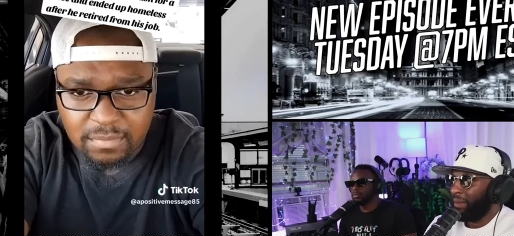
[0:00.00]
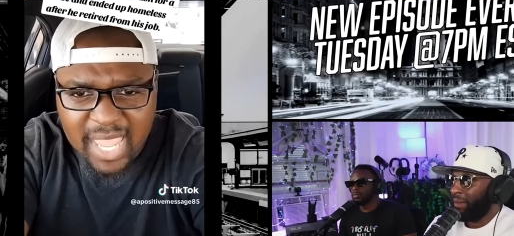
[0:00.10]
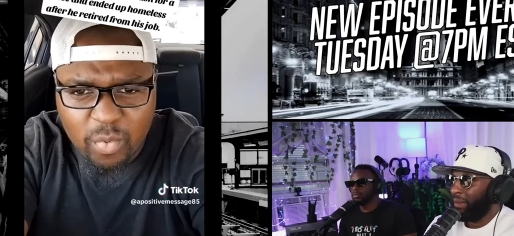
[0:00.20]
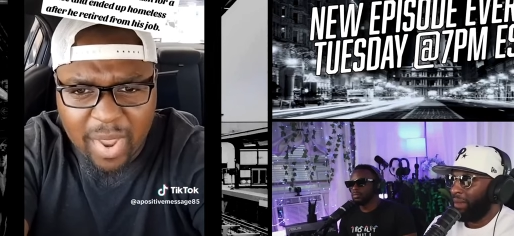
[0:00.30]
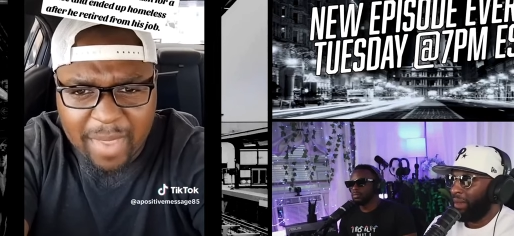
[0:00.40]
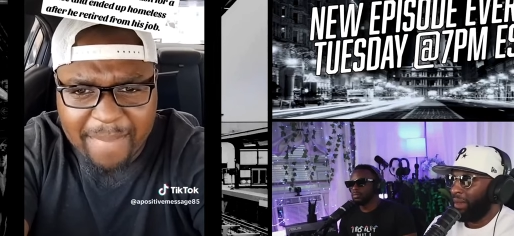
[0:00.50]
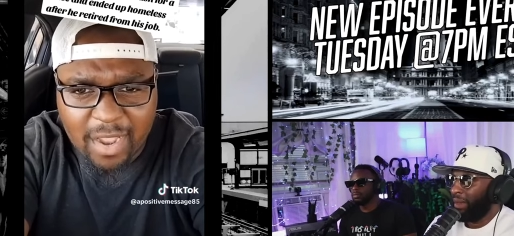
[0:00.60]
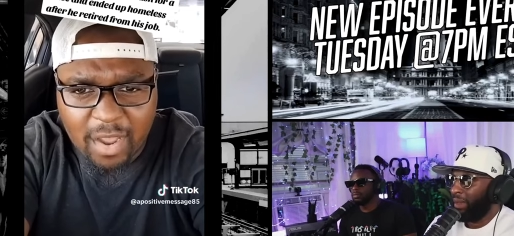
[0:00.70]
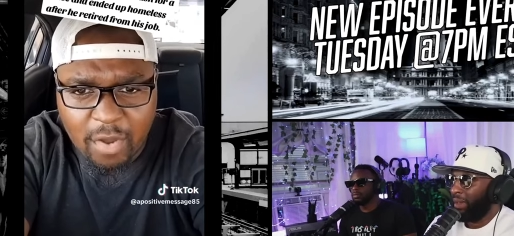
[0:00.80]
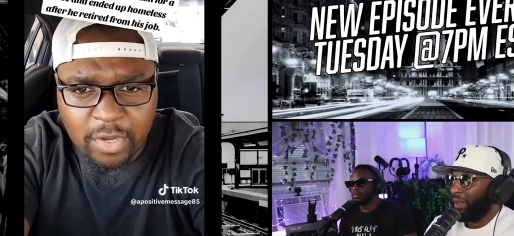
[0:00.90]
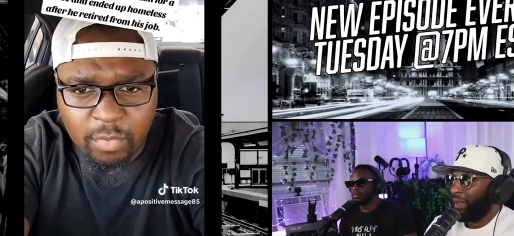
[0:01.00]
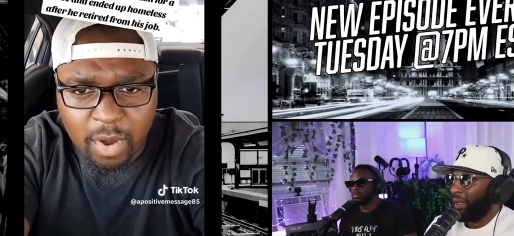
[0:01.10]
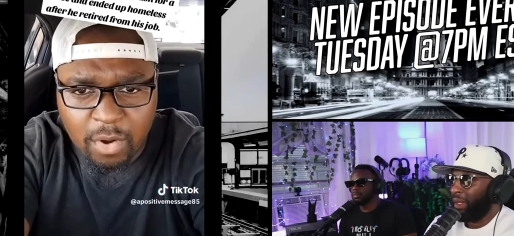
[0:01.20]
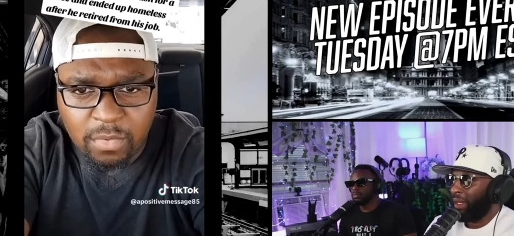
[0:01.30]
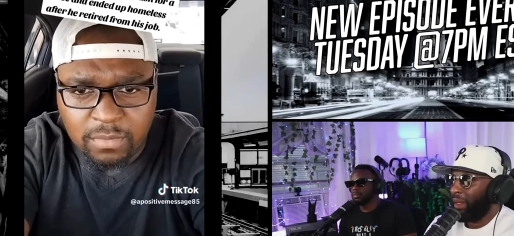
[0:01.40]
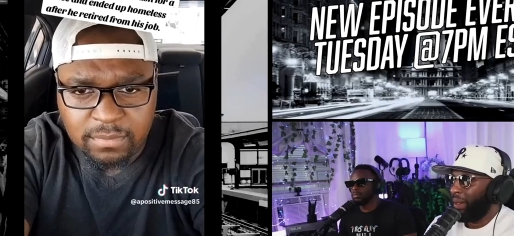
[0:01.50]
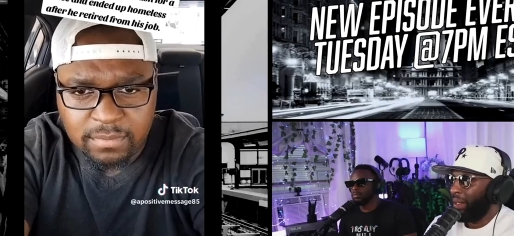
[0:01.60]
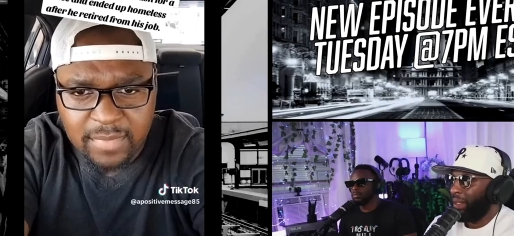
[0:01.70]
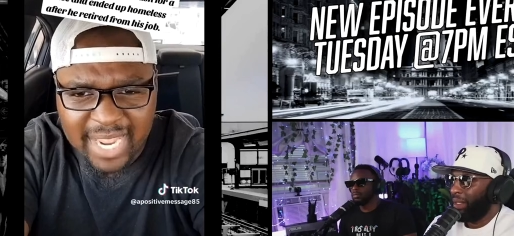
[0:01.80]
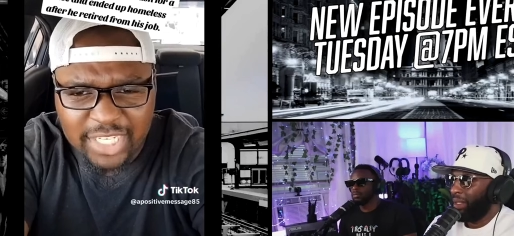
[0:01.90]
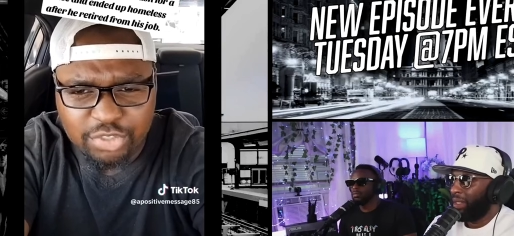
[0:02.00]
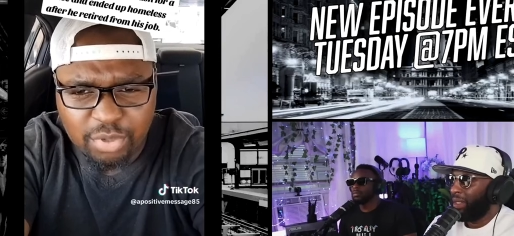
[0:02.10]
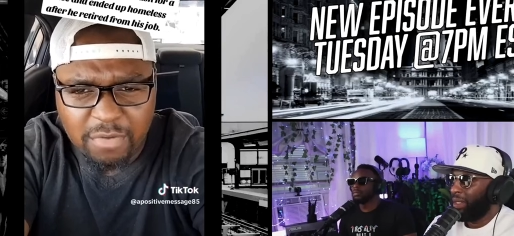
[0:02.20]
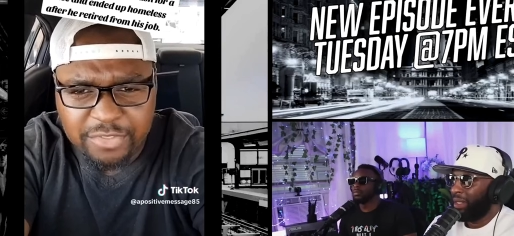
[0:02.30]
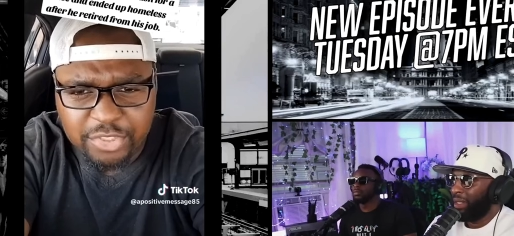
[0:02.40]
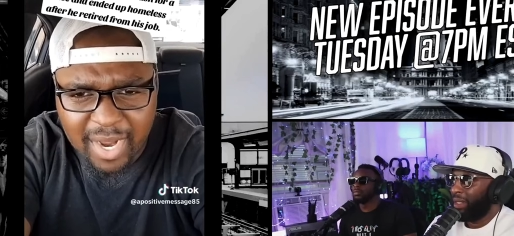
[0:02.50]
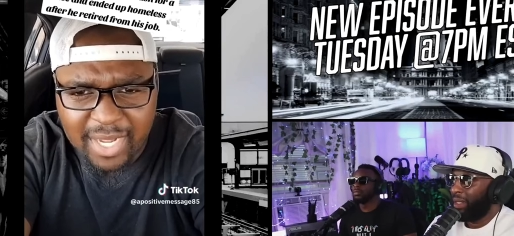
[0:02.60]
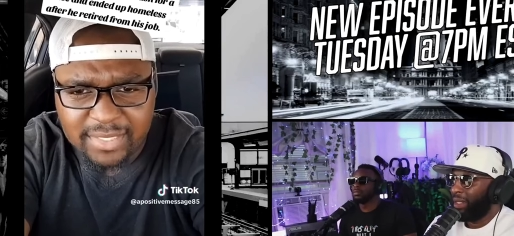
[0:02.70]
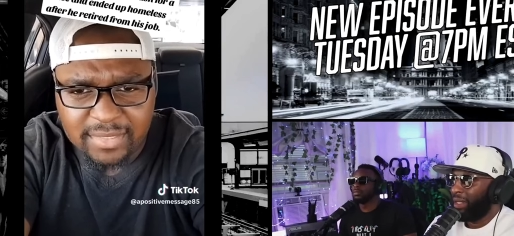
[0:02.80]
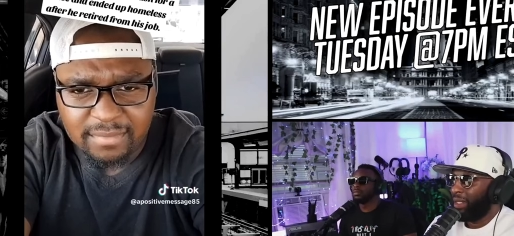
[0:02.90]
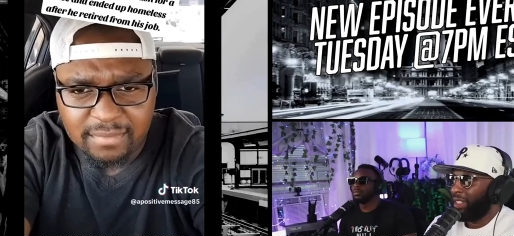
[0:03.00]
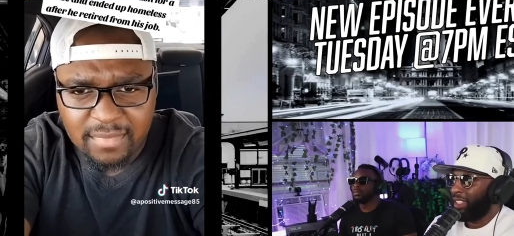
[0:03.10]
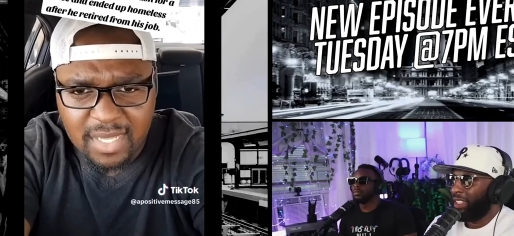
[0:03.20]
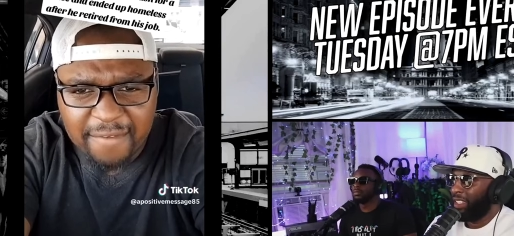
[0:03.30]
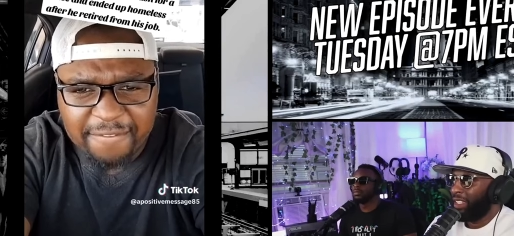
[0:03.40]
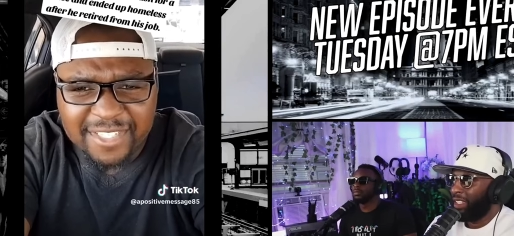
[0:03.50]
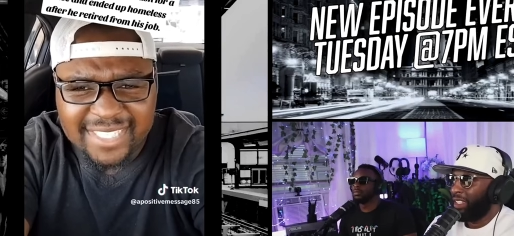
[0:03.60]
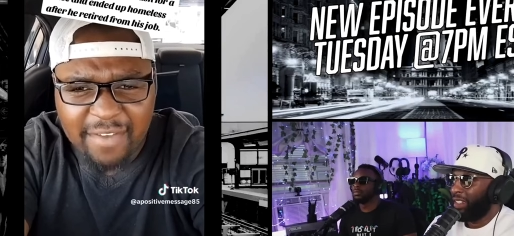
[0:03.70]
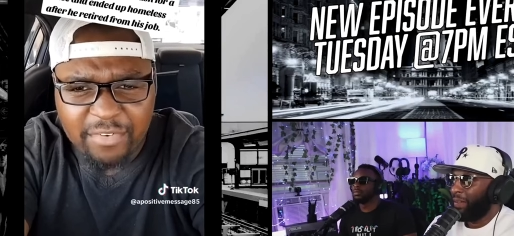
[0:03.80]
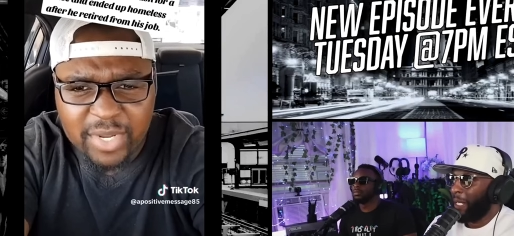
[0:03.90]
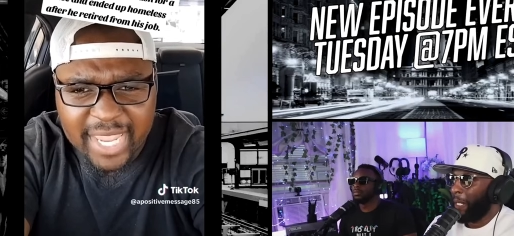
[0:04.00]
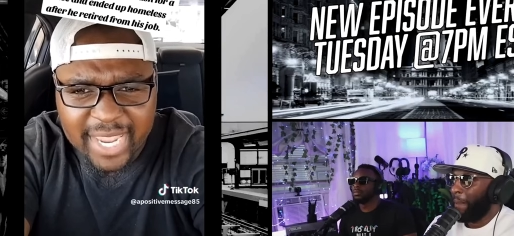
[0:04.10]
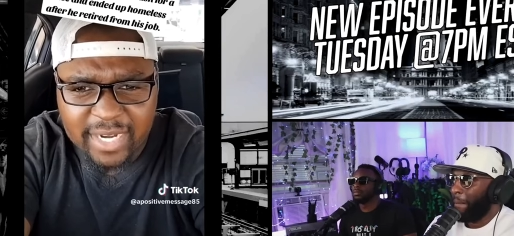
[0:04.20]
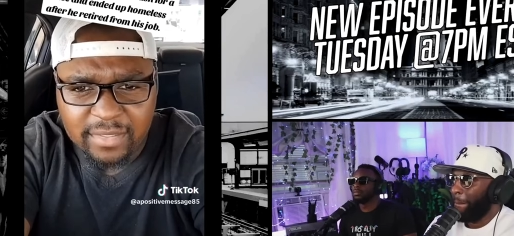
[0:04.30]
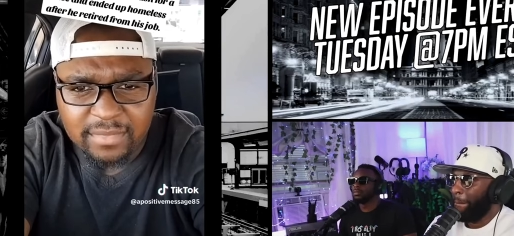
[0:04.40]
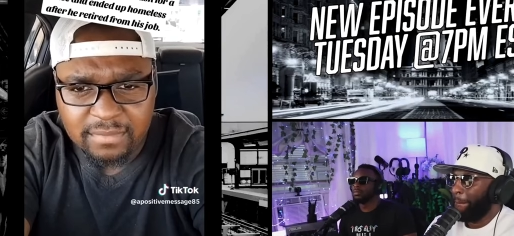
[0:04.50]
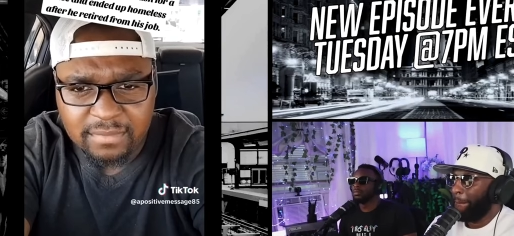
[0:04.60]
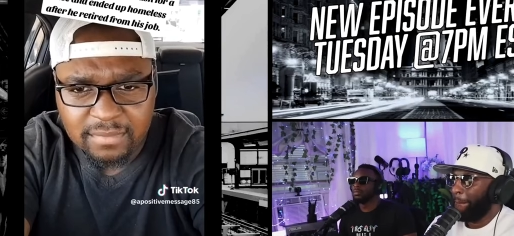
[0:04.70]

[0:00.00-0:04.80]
Speaker 1: He went back over the road and drove trucks for several years